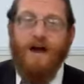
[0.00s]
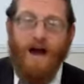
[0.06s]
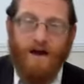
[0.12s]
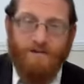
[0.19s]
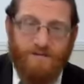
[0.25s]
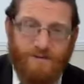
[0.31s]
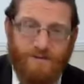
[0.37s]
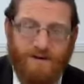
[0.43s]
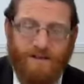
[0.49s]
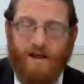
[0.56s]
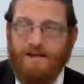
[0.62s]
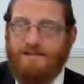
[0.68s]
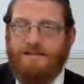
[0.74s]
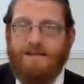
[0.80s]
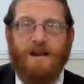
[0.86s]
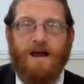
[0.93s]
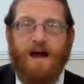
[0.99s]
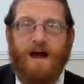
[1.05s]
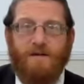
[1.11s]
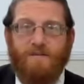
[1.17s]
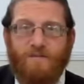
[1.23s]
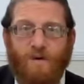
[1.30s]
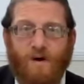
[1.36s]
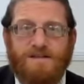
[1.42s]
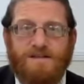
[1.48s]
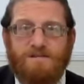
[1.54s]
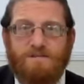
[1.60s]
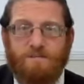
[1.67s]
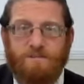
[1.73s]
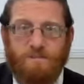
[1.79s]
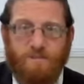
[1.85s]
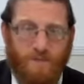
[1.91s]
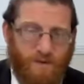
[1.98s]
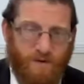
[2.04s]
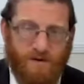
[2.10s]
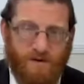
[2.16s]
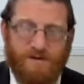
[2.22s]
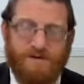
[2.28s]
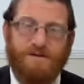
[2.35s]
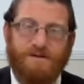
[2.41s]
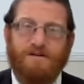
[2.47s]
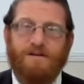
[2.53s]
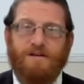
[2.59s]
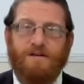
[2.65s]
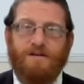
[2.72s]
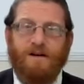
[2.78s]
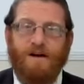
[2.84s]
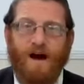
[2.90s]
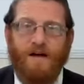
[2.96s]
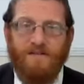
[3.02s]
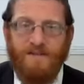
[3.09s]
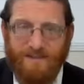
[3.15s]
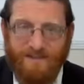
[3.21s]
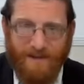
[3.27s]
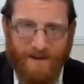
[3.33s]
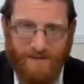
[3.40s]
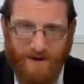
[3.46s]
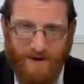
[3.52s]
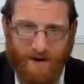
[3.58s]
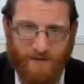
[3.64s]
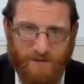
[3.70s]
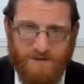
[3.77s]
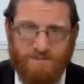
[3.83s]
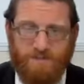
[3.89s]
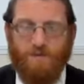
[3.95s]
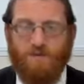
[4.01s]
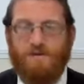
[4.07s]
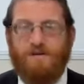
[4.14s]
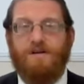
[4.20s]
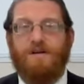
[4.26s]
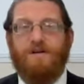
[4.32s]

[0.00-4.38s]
I realized that I wasn't born on the day that I was born.